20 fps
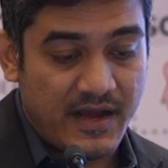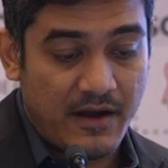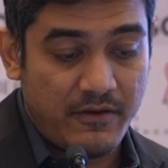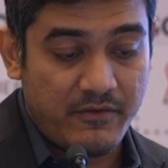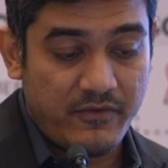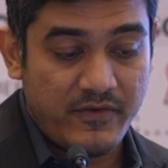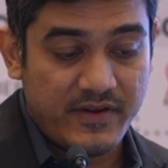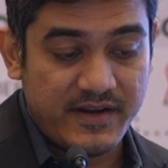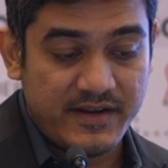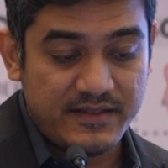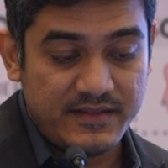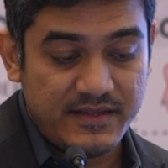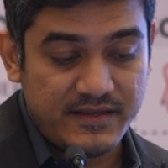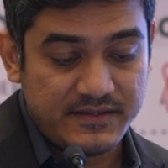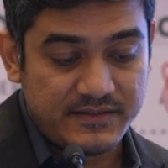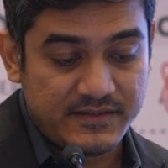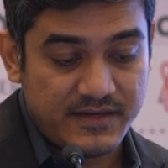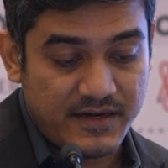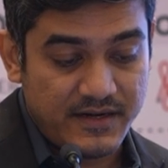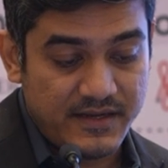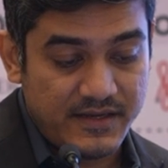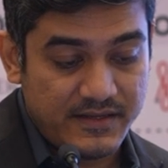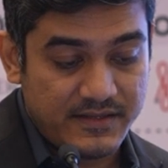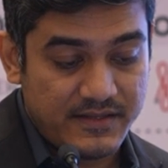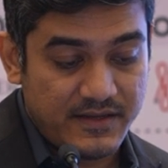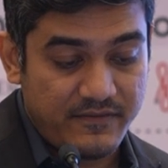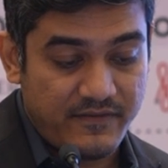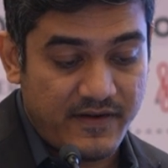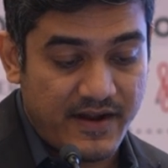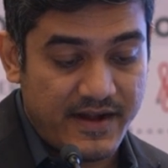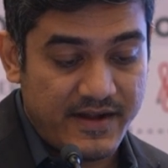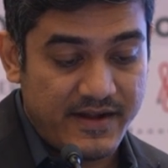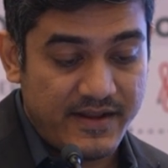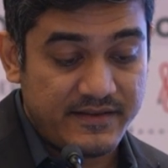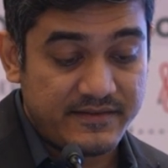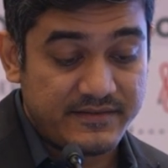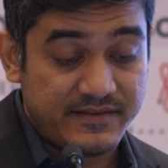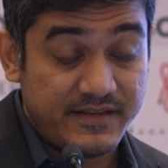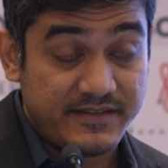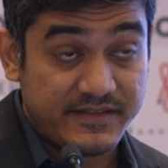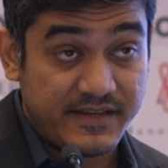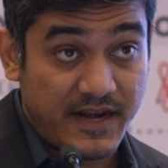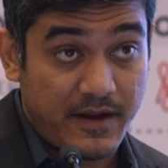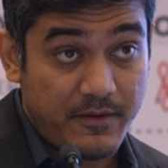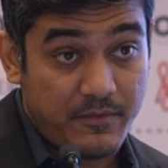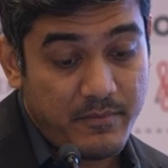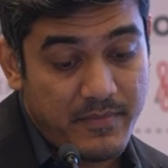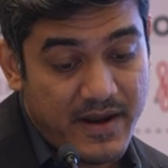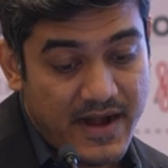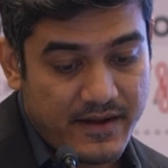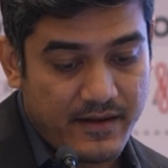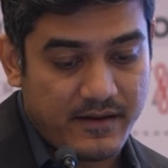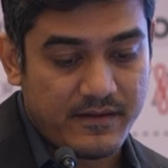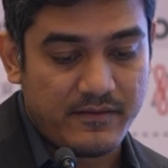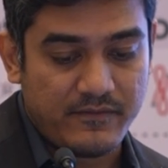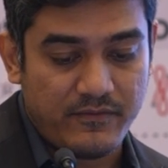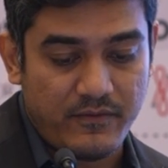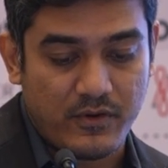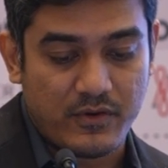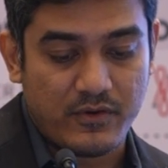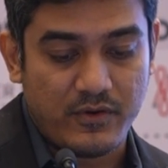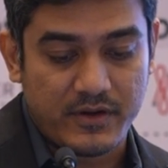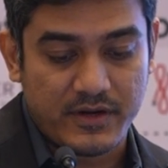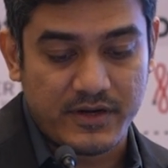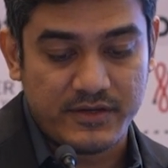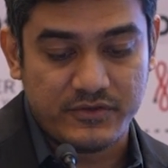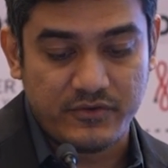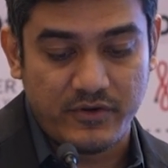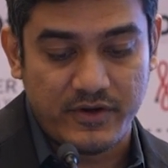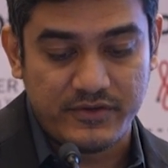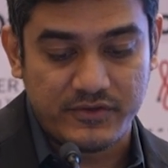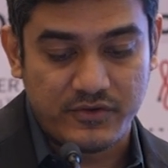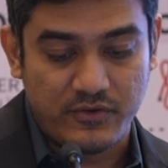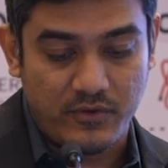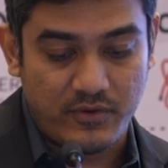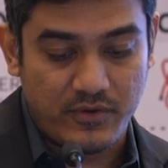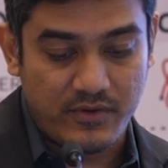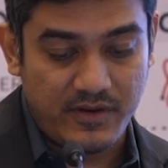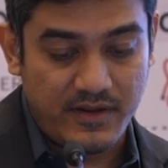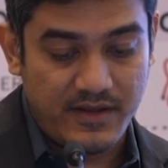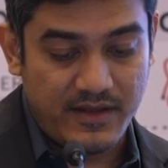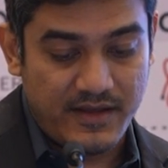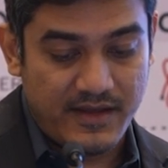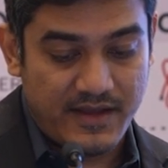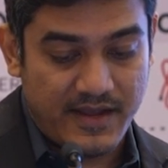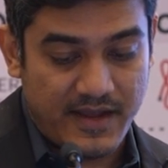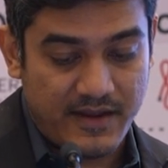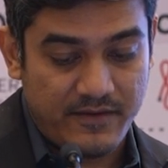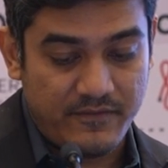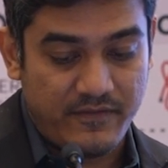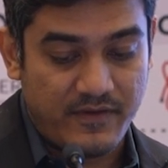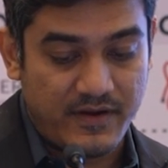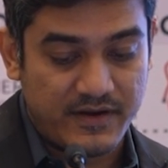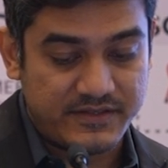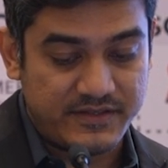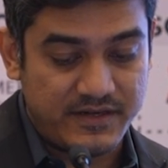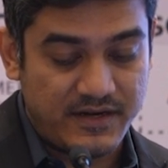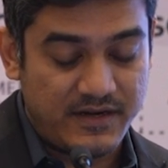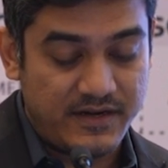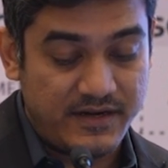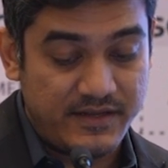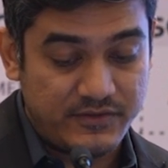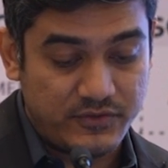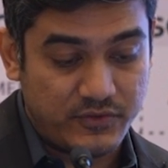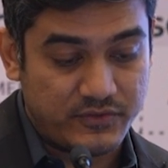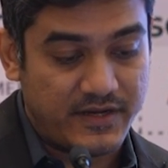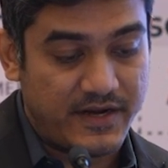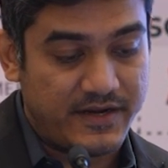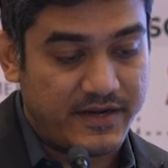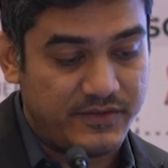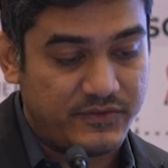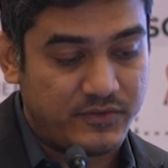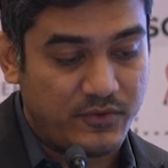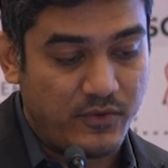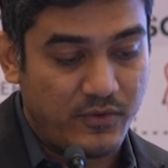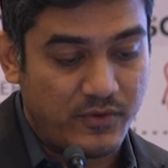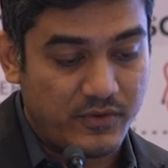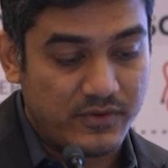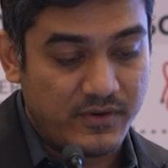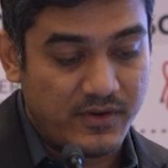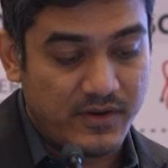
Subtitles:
However, in this study, the findings described better forgotten joint score and functional knee society score